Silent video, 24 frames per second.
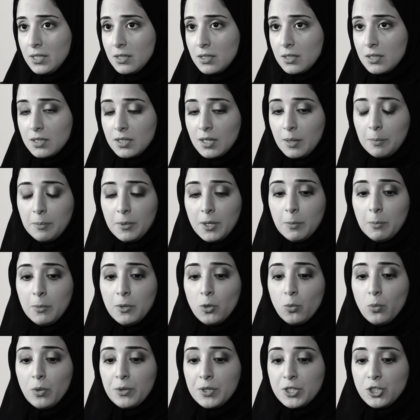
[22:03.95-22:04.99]
Some people
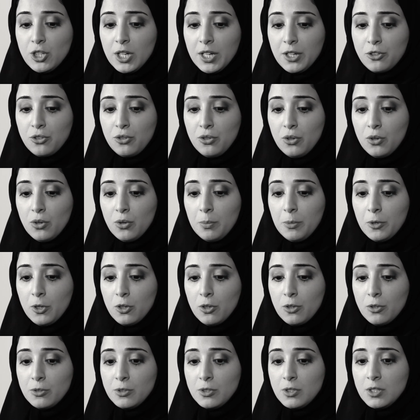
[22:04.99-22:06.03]
will reject you
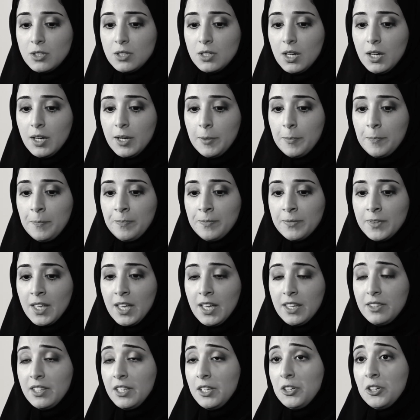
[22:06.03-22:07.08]
because
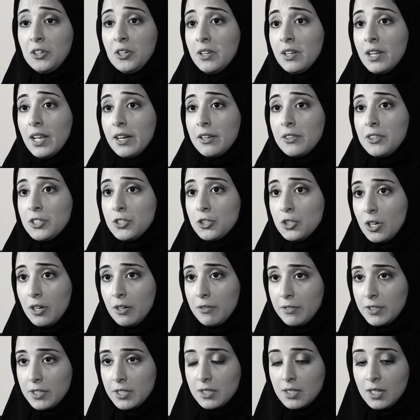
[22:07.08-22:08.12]
they didn't like the
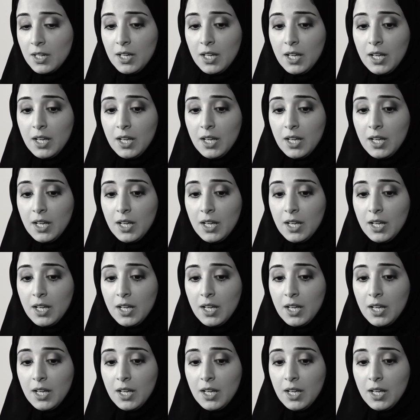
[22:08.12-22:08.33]
service.